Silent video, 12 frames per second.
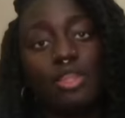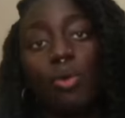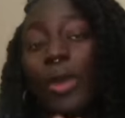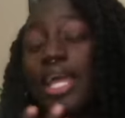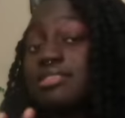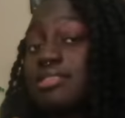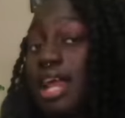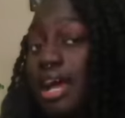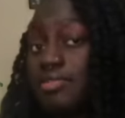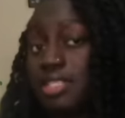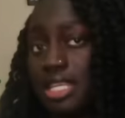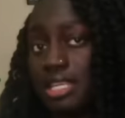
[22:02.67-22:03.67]
the ways that
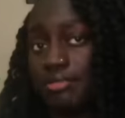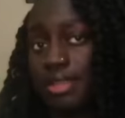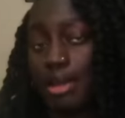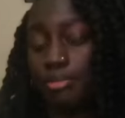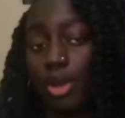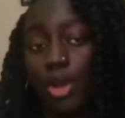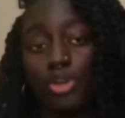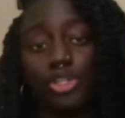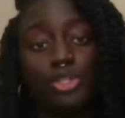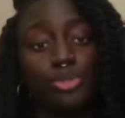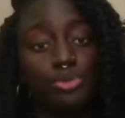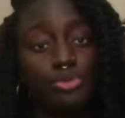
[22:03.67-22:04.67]
I've seen them, are
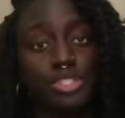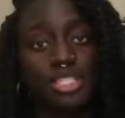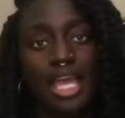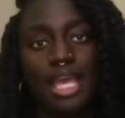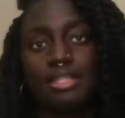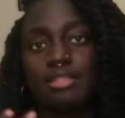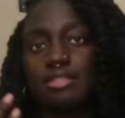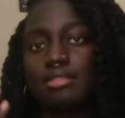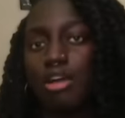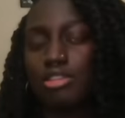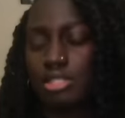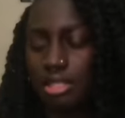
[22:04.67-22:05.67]
used and
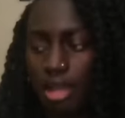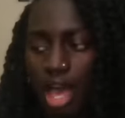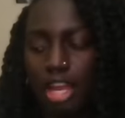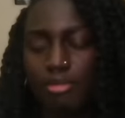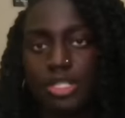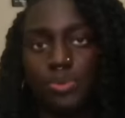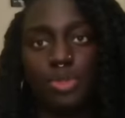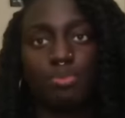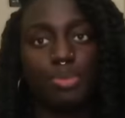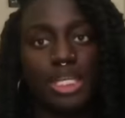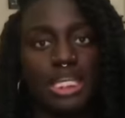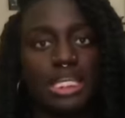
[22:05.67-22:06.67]
are synonymous
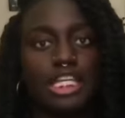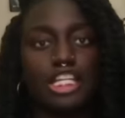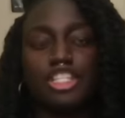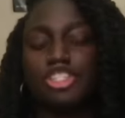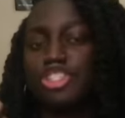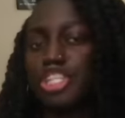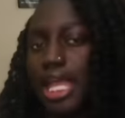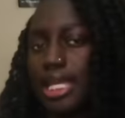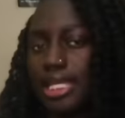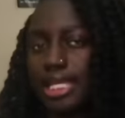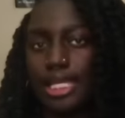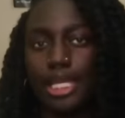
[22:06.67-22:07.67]
with being
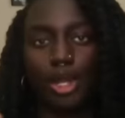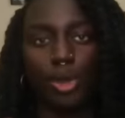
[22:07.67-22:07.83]
shady,